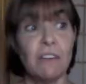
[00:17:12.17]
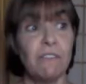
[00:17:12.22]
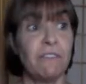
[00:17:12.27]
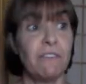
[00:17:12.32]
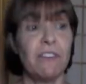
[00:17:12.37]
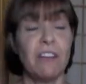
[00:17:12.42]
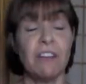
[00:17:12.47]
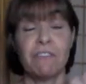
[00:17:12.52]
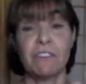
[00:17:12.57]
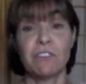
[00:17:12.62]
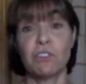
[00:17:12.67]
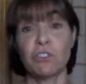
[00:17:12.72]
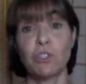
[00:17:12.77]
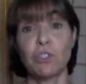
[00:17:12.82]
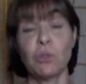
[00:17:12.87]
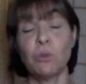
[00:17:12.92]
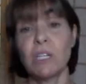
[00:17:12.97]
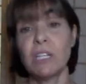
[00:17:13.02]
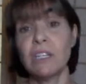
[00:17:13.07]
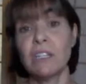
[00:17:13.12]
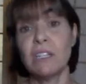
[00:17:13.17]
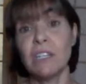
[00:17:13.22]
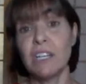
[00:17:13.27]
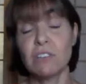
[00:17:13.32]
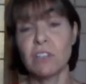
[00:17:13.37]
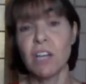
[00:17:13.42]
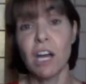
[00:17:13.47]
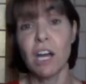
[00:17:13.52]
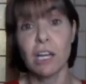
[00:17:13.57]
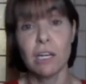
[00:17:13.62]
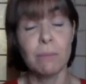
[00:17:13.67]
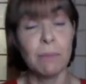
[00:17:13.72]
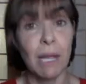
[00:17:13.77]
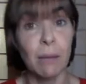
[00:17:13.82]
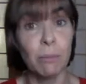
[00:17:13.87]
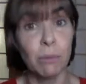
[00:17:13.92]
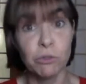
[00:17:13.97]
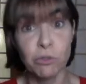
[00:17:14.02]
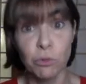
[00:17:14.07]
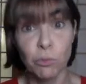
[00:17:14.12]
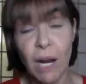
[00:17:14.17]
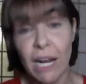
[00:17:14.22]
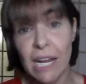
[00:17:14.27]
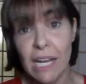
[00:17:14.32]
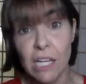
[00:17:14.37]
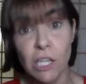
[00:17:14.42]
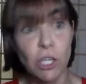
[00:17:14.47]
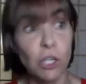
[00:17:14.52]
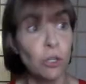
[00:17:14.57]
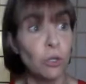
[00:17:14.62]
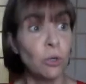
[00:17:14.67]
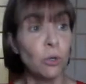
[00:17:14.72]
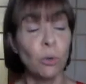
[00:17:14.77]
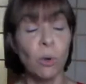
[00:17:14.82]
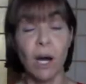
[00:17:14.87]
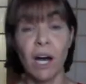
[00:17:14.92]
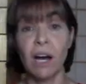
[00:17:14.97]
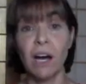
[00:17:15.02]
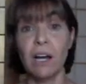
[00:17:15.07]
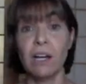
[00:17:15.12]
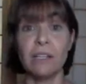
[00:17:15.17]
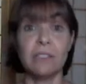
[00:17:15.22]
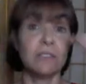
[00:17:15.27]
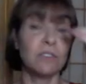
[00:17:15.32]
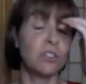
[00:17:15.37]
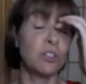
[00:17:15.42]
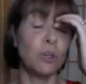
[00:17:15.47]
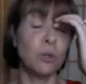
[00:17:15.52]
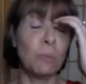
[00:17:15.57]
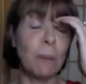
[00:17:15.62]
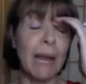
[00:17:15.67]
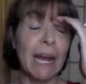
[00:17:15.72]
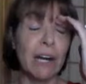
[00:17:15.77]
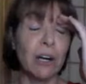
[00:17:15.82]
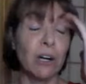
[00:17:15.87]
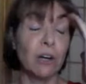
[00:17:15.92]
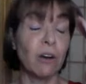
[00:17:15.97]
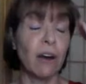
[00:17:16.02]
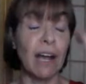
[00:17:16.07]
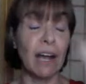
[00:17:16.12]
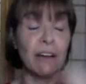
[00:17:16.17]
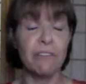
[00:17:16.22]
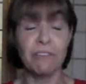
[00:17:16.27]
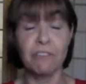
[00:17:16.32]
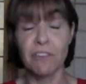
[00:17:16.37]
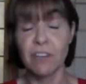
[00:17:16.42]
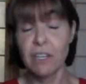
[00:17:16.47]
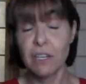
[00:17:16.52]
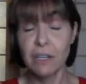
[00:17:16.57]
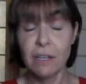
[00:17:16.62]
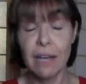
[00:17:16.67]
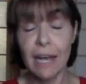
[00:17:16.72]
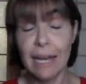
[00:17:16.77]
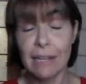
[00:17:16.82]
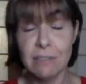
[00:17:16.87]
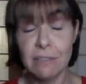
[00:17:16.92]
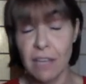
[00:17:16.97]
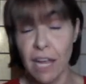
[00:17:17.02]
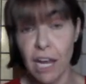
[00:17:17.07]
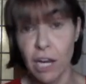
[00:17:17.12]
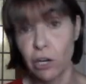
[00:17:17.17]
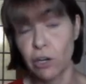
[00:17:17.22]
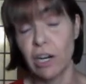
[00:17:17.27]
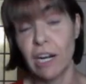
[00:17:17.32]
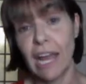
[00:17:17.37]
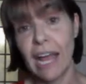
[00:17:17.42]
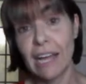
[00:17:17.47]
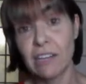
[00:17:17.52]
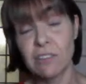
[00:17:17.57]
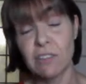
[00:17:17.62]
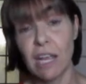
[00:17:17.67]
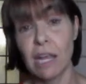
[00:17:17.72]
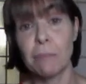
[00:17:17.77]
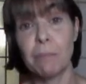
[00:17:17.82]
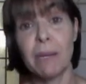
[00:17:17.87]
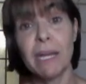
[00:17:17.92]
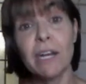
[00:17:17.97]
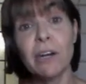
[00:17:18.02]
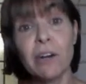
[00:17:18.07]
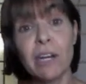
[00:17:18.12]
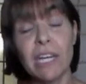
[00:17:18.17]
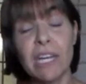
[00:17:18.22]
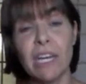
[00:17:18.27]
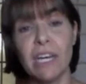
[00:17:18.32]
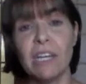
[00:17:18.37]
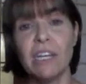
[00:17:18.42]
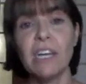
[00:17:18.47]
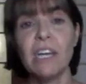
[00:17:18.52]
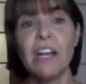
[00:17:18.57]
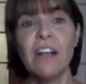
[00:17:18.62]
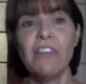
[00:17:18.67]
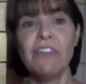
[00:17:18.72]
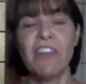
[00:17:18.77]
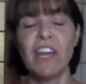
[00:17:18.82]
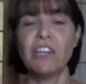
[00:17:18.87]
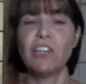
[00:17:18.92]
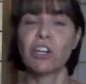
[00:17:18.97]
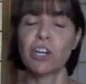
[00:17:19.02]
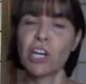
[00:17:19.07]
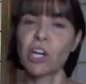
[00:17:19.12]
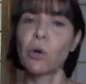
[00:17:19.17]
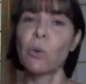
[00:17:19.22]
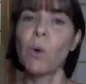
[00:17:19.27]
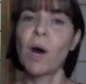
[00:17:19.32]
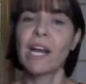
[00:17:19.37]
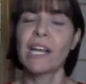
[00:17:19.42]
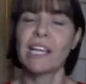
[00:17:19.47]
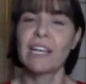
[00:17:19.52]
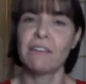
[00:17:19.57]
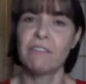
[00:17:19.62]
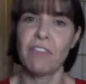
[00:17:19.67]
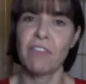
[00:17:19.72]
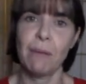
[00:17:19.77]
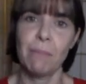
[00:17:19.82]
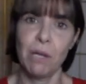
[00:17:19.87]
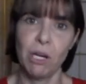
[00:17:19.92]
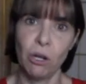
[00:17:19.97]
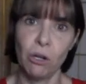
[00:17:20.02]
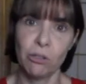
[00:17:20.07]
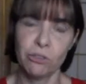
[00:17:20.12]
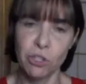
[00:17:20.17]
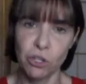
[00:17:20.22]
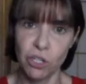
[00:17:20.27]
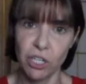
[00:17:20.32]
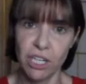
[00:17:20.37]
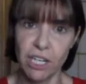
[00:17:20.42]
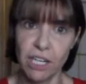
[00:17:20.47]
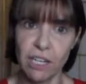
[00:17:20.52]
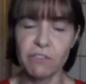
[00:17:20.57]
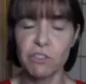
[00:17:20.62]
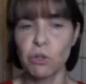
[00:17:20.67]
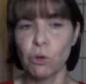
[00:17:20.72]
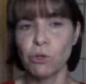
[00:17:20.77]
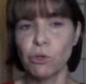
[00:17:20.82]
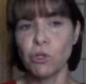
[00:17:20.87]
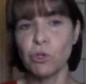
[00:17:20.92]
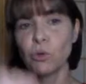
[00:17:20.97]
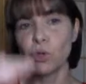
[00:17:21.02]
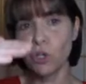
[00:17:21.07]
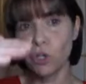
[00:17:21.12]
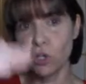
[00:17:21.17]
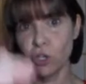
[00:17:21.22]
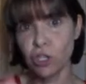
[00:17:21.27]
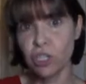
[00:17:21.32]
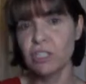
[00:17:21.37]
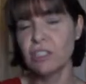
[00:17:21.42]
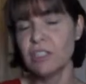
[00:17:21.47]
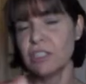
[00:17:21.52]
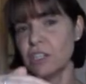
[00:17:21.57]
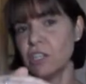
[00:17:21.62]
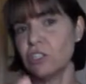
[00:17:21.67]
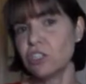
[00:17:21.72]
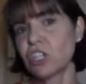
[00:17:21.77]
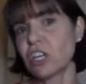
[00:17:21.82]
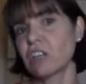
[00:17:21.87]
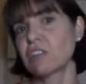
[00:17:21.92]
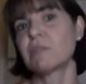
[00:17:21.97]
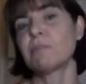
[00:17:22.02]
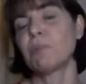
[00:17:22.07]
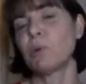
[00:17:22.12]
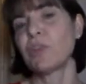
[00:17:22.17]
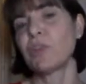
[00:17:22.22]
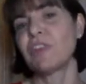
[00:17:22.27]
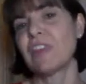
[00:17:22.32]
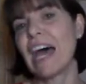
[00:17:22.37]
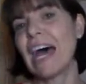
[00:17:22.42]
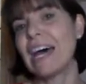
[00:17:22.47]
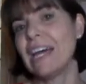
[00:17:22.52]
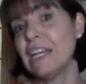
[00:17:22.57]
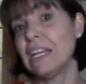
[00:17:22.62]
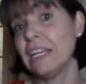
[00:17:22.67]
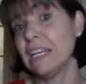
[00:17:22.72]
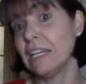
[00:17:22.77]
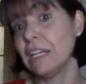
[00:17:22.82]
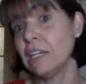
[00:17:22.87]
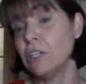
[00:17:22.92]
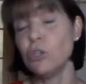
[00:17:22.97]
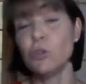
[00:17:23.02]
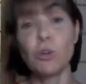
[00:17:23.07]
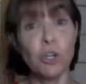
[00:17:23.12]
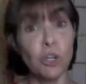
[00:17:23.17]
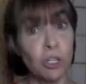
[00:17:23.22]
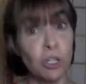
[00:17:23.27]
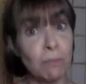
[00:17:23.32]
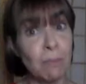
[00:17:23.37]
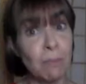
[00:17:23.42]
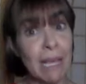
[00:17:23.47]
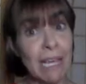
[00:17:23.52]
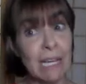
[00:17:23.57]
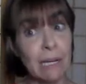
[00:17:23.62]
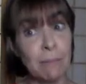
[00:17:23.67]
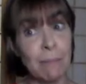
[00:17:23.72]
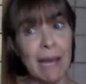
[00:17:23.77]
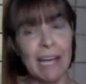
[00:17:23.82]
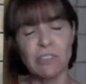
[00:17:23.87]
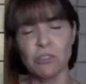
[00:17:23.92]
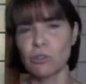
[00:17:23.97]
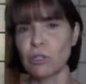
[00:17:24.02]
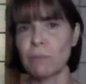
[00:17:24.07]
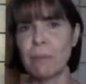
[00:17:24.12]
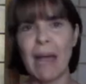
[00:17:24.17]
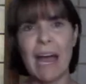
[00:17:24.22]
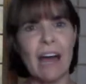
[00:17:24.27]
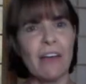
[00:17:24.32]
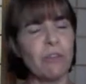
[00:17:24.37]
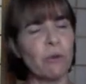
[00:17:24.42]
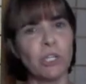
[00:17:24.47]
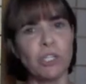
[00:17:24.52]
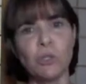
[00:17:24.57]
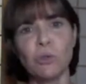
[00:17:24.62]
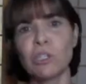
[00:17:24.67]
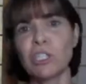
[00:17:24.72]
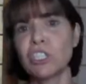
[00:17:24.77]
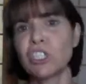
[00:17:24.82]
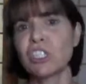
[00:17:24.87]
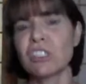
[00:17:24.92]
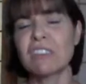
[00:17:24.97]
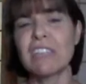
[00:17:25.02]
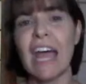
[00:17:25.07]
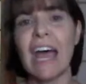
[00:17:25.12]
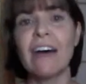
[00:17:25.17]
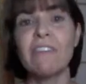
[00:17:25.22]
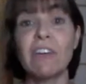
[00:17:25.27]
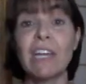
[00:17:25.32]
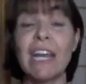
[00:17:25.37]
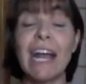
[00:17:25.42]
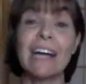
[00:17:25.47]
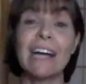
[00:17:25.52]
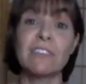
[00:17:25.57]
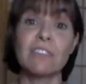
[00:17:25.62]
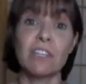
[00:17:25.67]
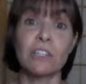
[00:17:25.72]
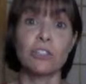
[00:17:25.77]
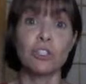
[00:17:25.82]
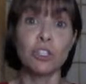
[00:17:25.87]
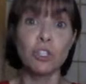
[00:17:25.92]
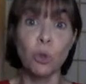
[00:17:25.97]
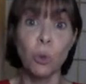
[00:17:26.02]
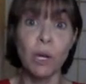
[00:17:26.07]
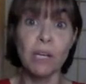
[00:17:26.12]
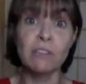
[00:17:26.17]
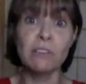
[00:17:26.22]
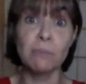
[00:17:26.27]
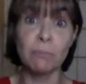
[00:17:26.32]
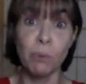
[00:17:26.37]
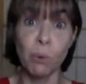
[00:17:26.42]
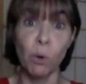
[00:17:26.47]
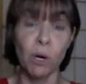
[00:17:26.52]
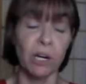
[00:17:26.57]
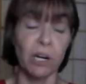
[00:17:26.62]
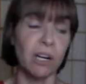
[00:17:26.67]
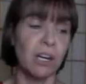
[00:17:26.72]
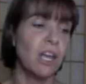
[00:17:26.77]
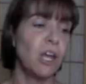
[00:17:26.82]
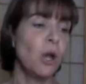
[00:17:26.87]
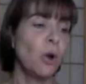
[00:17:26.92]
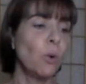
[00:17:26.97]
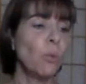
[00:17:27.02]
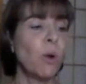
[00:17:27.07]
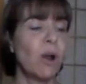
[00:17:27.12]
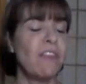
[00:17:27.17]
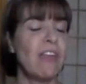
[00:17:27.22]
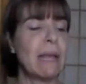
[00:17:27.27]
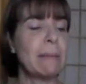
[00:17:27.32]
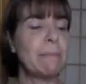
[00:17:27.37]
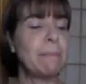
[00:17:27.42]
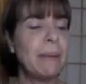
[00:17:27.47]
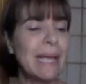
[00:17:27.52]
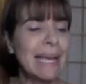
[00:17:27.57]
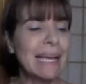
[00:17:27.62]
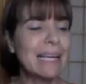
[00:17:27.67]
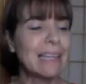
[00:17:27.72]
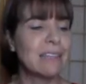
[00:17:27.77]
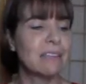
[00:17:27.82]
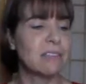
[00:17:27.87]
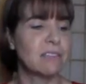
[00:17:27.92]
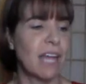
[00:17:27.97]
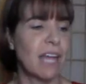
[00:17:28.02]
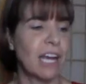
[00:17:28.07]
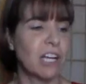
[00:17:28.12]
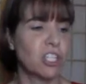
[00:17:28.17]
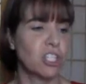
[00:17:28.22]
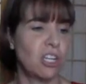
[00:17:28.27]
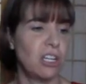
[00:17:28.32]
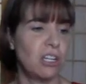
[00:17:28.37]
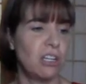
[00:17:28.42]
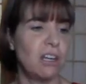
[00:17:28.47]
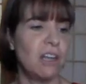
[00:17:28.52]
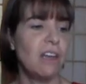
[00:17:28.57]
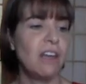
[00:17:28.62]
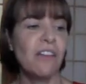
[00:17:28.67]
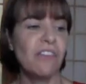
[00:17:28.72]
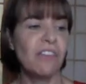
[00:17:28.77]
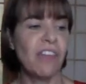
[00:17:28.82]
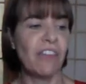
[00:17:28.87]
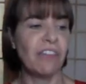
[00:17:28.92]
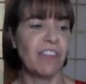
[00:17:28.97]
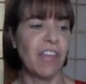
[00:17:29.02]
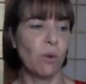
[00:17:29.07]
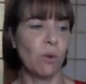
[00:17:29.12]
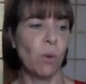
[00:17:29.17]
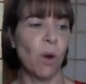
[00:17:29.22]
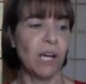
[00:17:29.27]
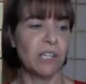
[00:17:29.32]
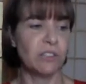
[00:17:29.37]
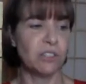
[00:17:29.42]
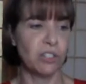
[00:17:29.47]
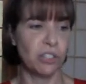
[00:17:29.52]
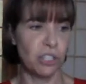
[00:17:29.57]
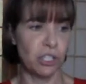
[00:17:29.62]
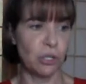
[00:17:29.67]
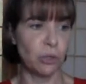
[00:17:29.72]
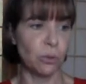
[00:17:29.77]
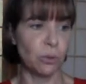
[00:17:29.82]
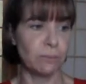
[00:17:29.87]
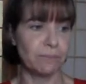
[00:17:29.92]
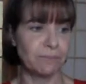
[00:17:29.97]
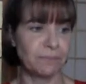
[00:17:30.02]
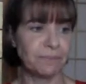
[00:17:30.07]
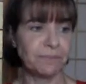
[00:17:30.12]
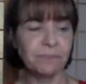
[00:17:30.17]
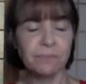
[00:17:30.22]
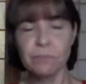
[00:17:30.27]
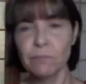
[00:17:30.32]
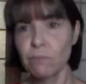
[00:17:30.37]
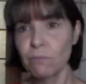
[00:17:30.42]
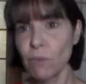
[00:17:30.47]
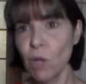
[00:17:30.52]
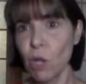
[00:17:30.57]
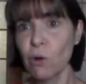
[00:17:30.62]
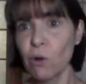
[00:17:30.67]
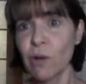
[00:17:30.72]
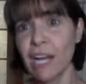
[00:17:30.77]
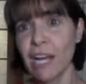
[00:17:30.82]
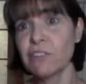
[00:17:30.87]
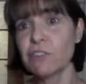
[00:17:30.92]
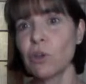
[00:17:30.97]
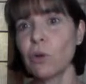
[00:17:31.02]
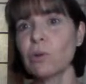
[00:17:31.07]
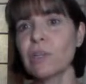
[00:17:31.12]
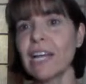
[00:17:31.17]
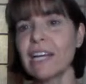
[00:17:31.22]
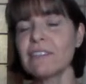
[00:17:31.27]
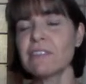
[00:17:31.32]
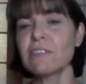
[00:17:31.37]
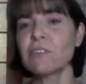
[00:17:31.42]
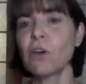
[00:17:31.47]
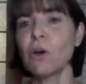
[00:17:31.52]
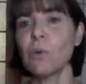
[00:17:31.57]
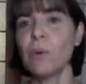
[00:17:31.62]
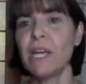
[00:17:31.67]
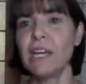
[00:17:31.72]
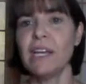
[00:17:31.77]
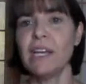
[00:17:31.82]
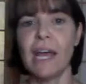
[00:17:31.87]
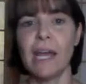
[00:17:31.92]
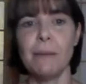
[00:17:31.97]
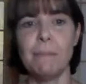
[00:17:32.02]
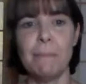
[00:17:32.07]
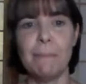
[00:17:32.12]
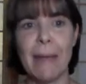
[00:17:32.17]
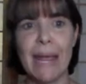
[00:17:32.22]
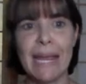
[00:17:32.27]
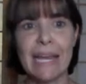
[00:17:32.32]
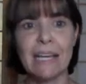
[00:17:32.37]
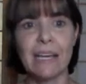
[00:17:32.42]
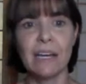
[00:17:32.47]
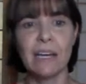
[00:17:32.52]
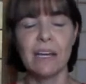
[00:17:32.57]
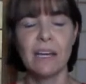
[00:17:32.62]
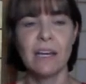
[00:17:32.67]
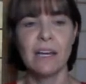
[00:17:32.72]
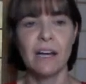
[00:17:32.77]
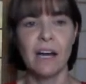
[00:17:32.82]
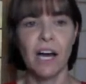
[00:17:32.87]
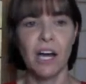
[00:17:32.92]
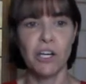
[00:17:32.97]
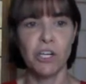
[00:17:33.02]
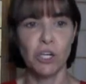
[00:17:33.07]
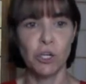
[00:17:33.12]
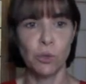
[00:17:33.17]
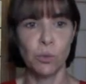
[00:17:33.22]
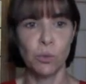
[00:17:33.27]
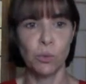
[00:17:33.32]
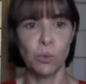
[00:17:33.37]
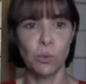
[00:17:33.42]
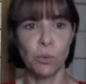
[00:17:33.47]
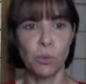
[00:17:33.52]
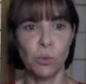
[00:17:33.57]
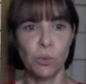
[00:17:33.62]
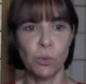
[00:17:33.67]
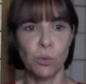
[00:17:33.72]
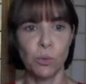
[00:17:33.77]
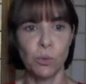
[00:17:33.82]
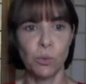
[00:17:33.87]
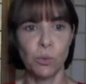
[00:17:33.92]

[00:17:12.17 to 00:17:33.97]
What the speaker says: If a student is not going to be able to write you a 2-paragraph essay or an essay period, then you're going to want to give them an alternative. So you could just put that in, you could make it a mastery path, or you could just have it as a choice board where they pick the section that they want to do. Okay, so let's go in and make a new one.